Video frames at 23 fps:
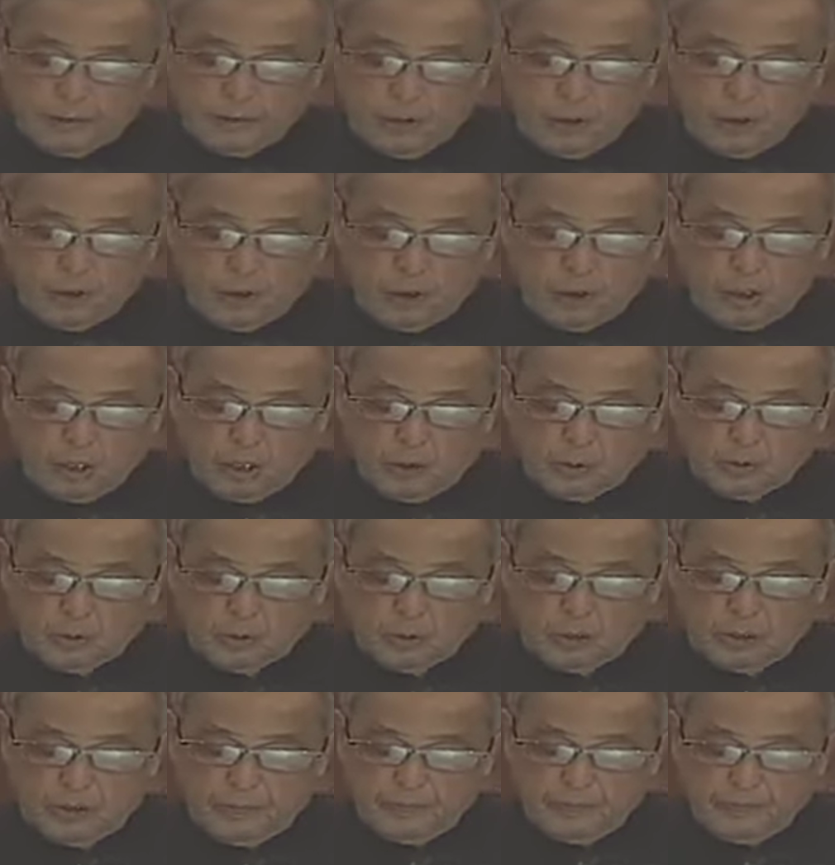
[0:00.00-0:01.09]
will chalk
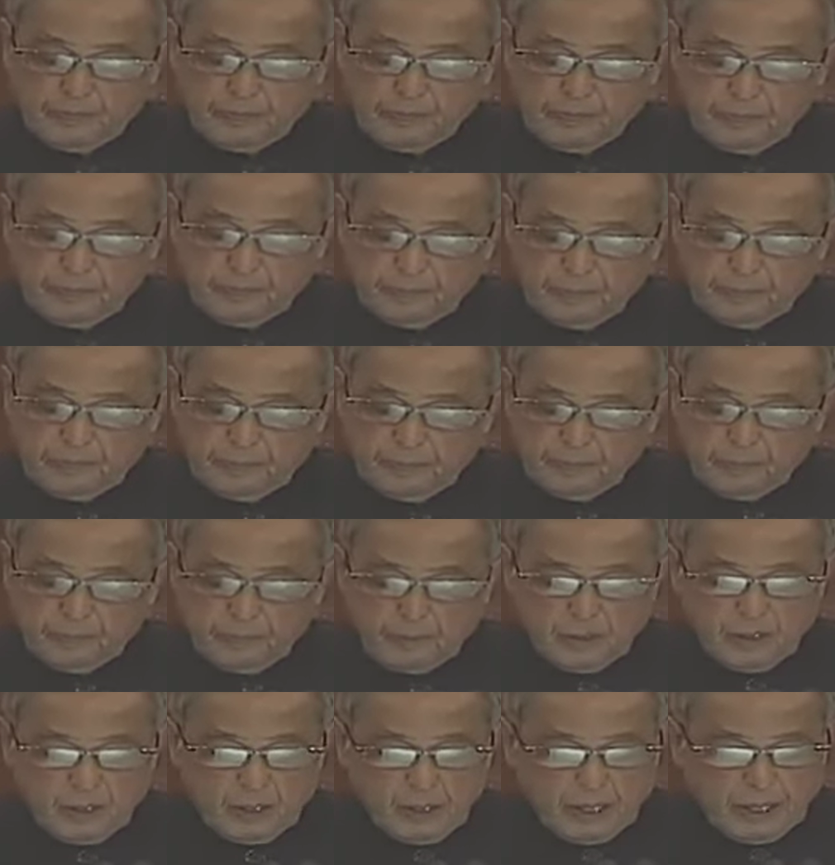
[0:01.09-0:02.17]
out
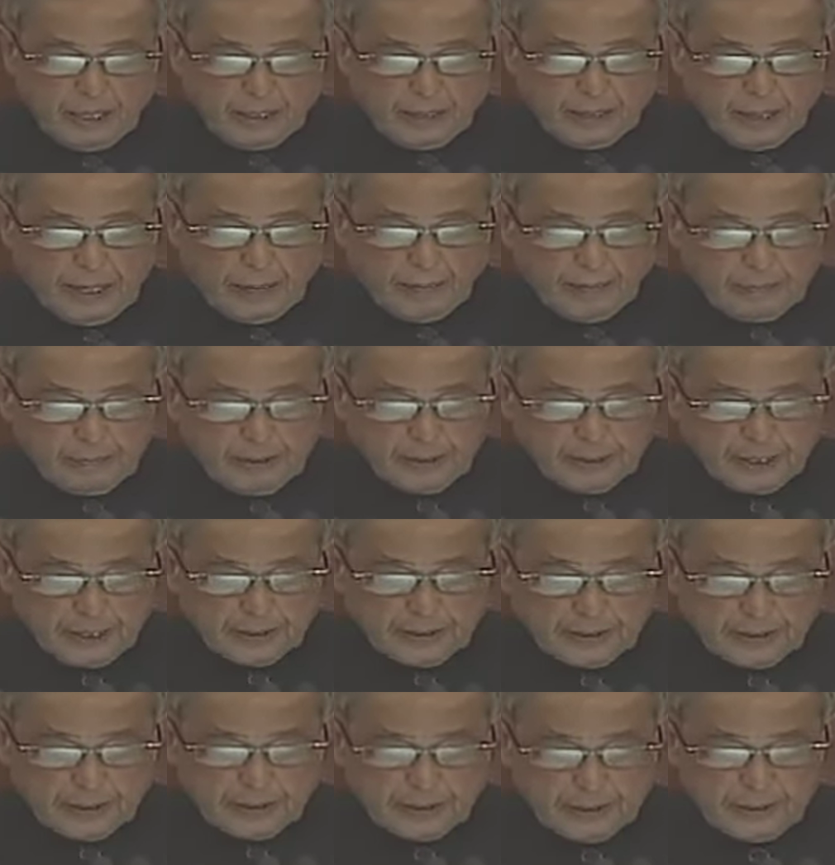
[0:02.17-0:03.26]
an
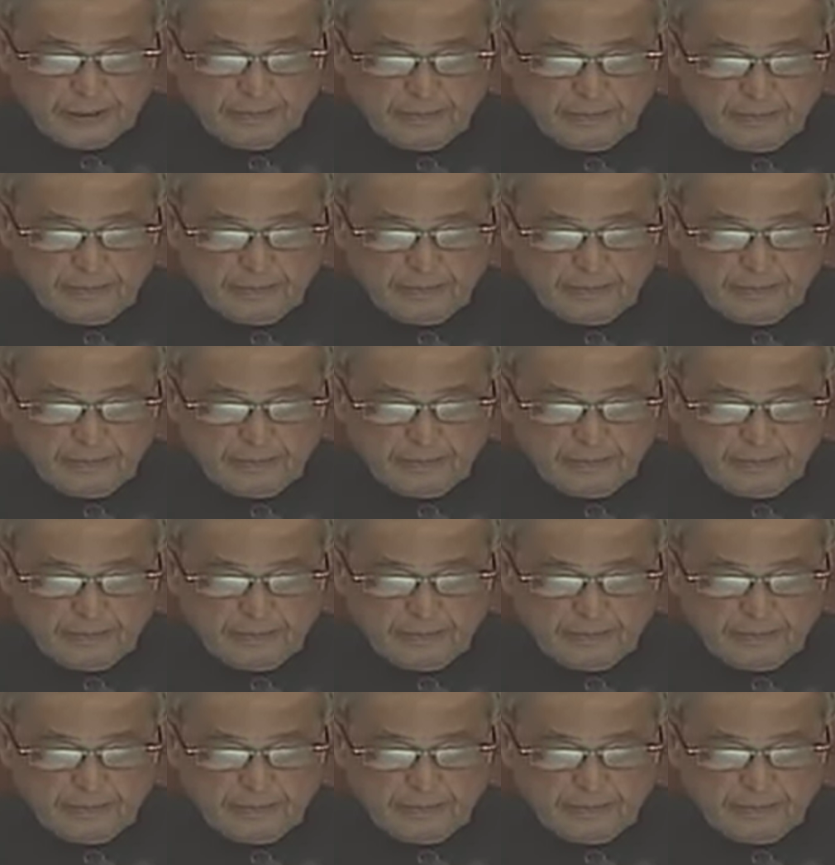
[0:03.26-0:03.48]
ambitious